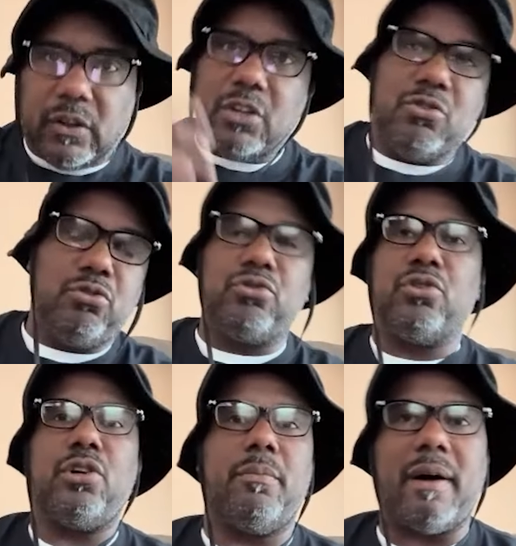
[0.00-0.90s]
ooze through
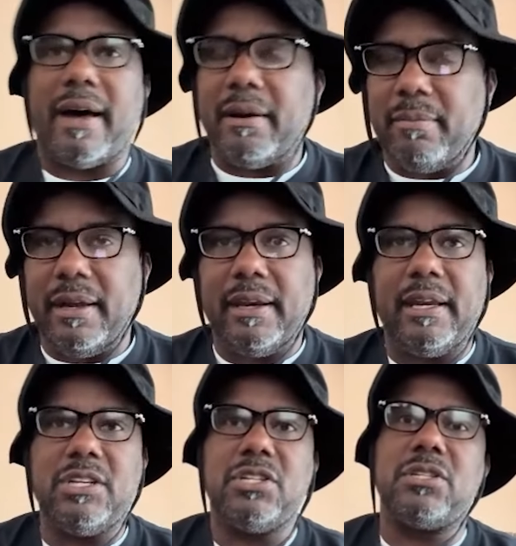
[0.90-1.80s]
your body, man.
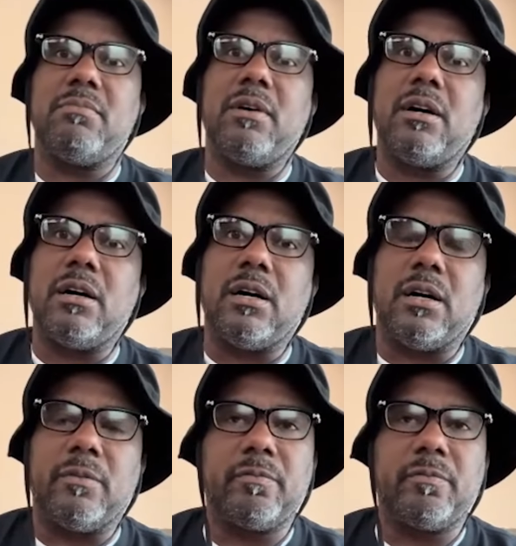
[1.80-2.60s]
Get you some uh